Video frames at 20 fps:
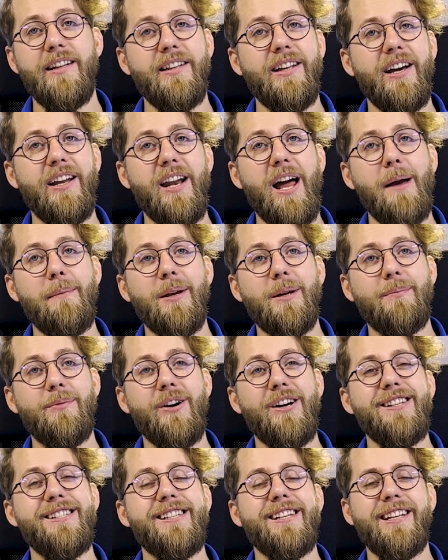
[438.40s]
Dynamic
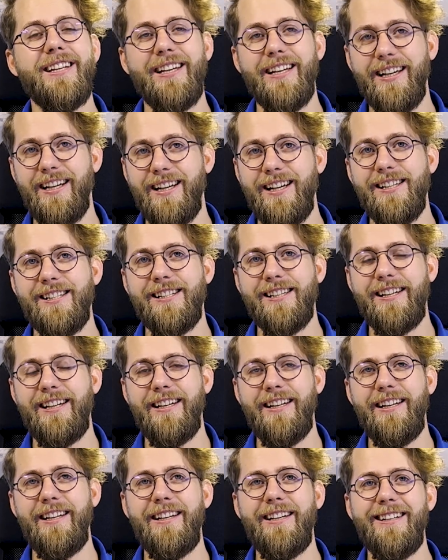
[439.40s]
pricing is
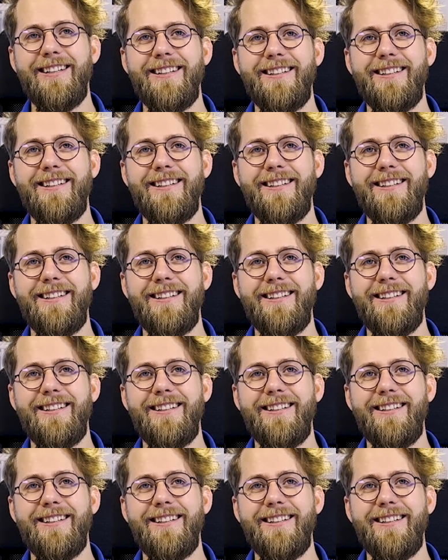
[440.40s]
key.